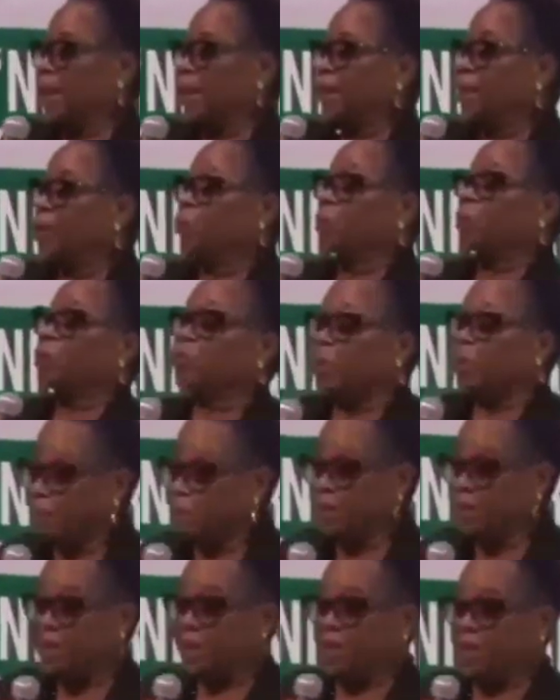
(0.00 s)
and he was
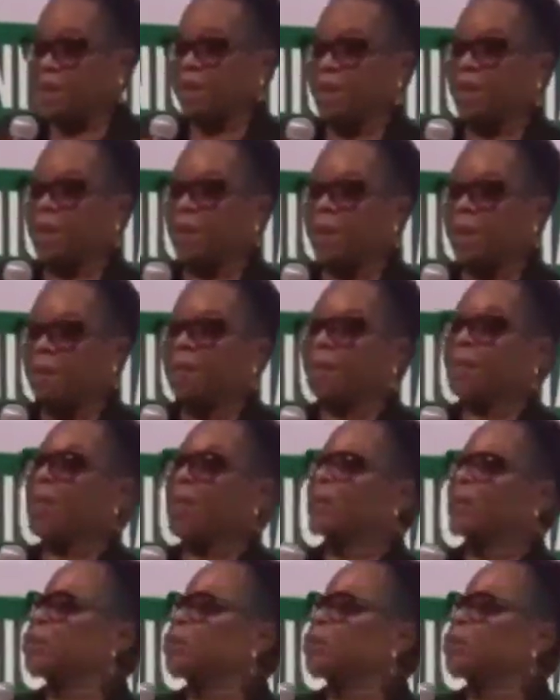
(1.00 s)
representing a Port